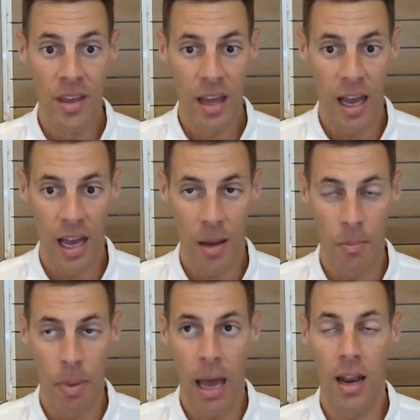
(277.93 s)

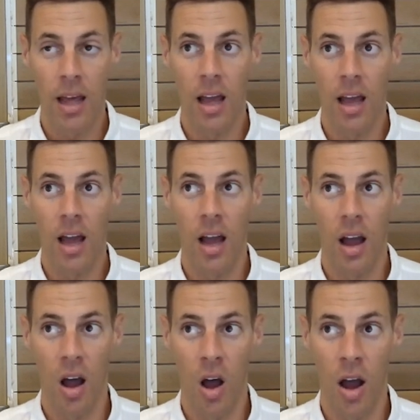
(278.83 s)
But
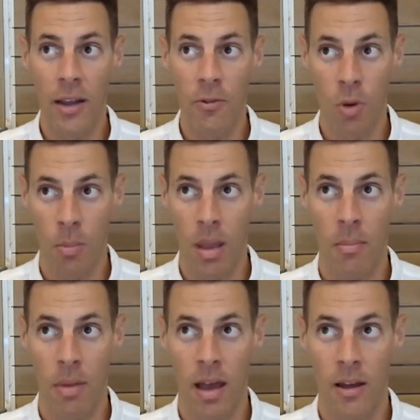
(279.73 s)
I
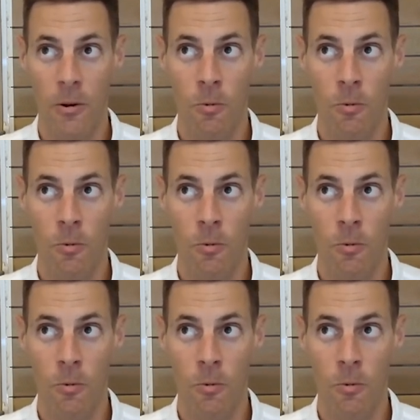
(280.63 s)
remember